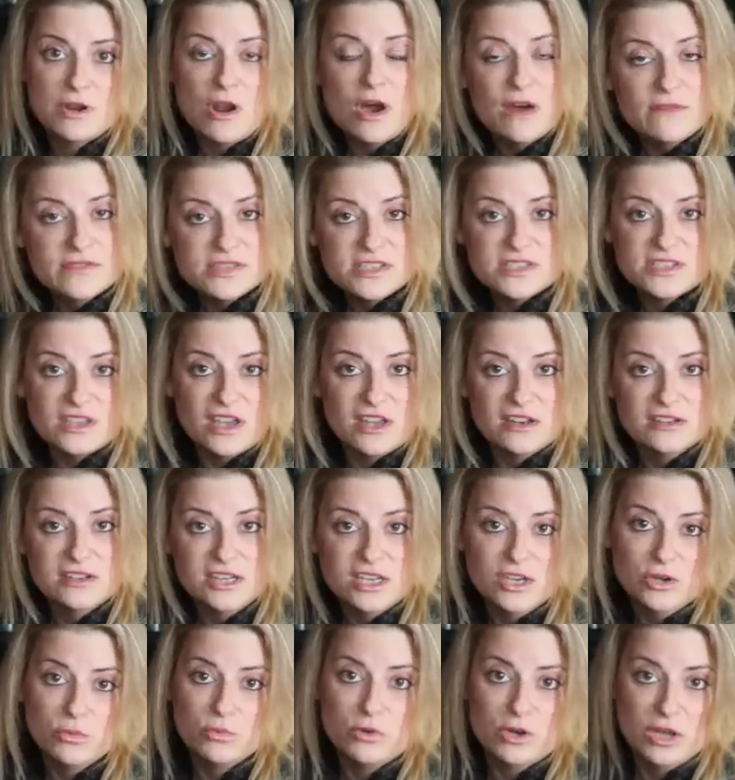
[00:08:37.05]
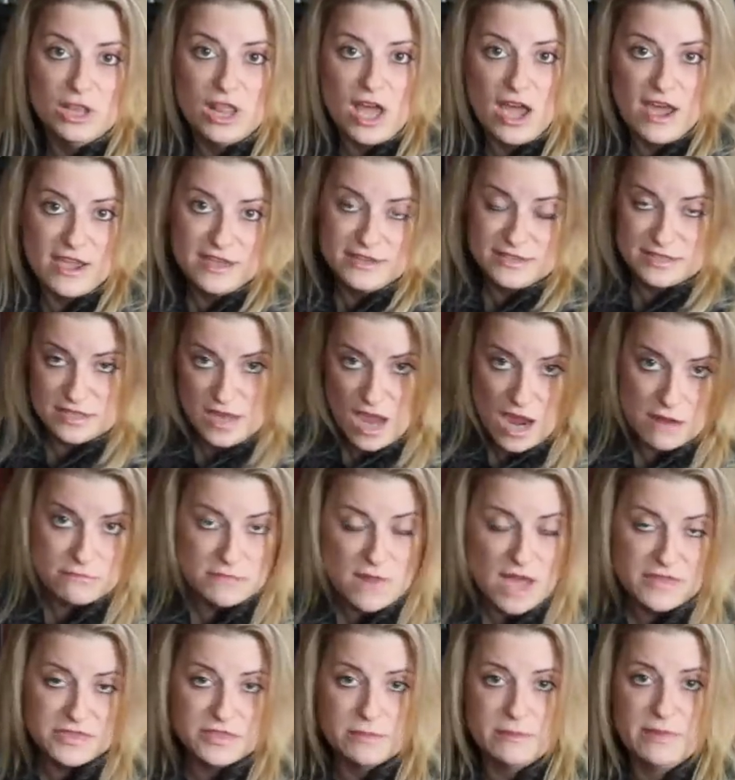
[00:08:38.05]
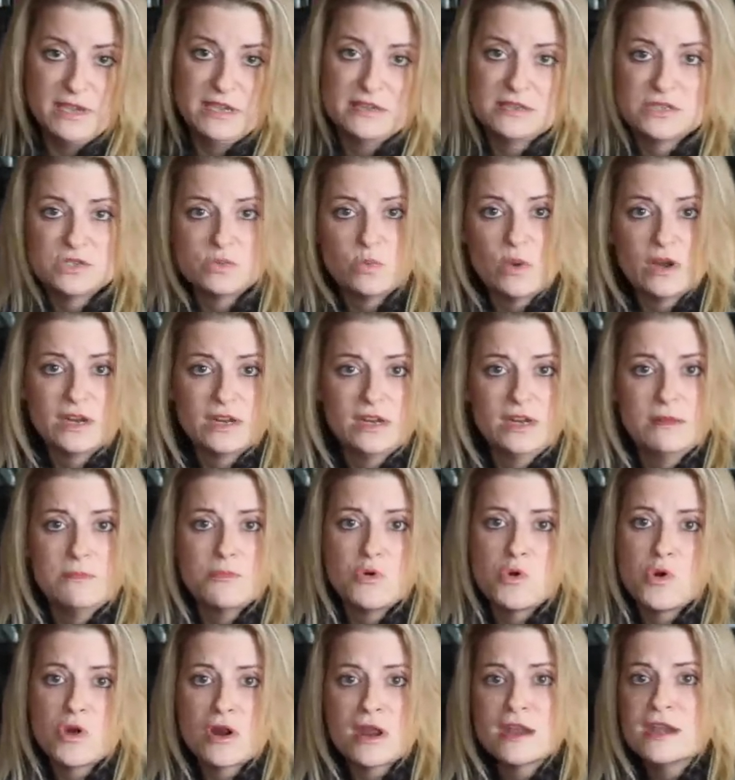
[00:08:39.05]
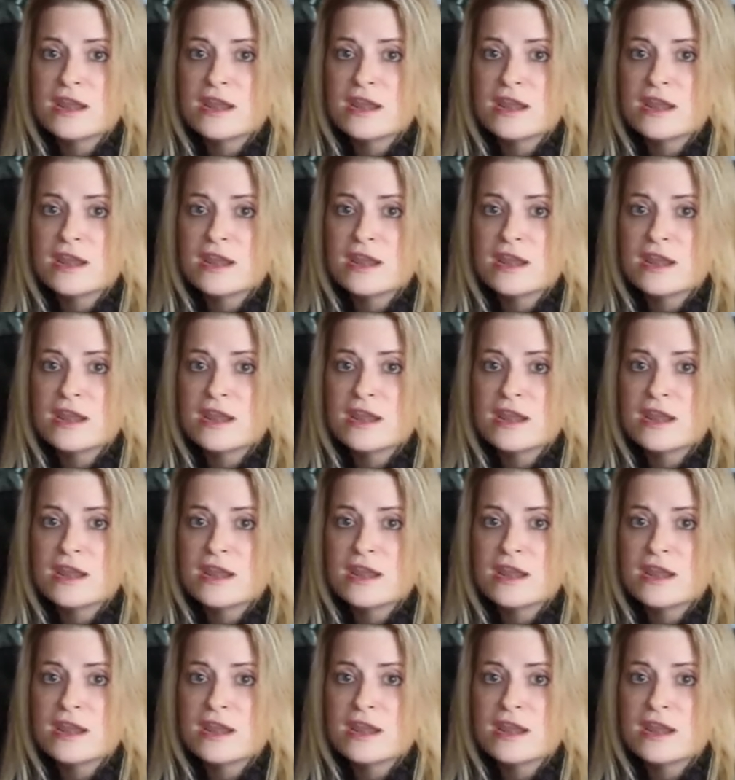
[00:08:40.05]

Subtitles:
and all of a sudden he'll realize I'm not the biggest one anymore,